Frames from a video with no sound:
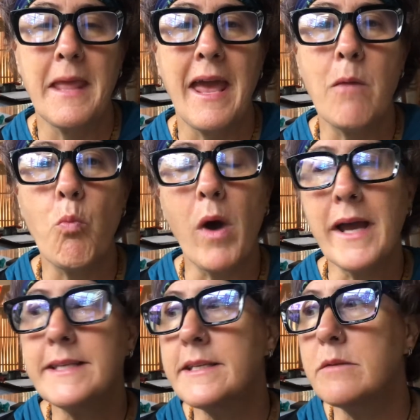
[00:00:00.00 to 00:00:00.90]
And why
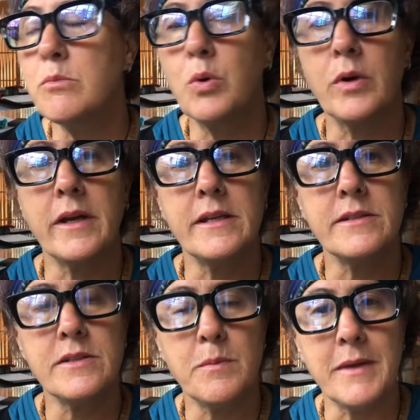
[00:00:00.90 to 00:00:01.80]
is it important
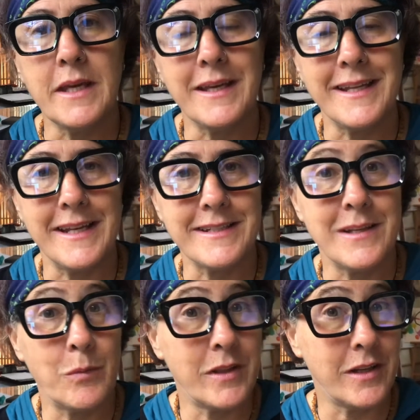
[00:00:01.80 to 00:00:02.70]
to be
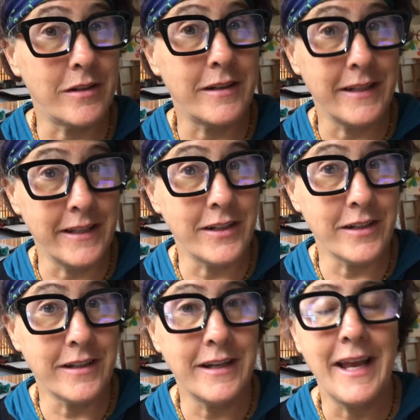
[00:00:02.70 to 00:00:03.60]
connected with your
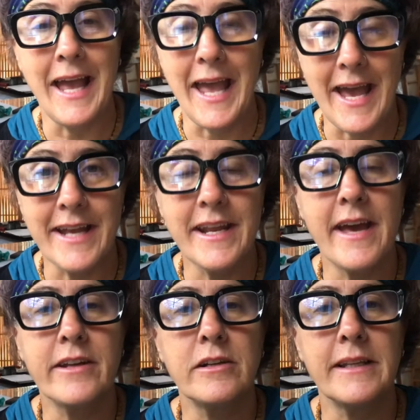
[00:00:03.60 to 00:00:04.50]
inner and
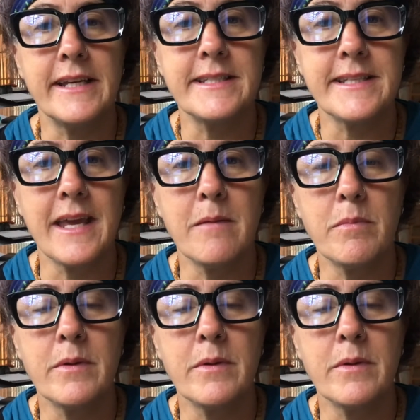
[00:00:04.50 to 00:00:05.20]
outer landscape?